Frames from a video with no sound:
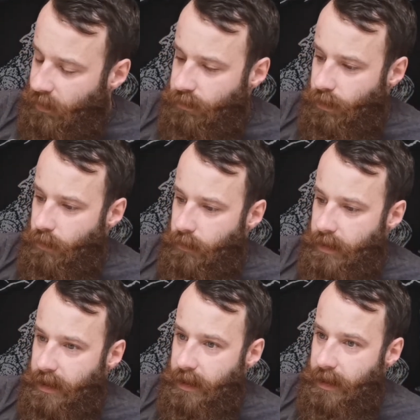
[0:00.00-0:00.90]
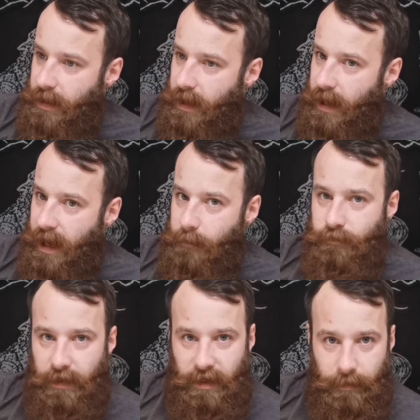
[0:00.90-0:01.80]
So I
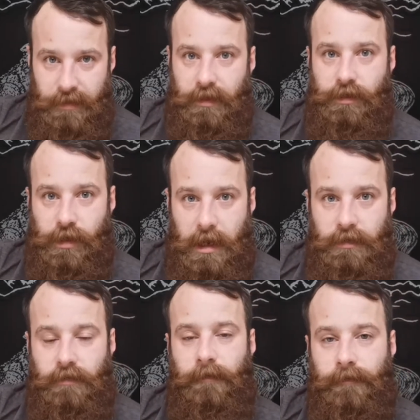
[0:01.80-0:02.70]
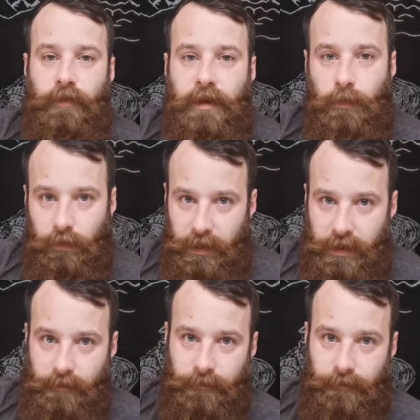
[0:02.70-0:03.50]
would recommend that you change them frequently,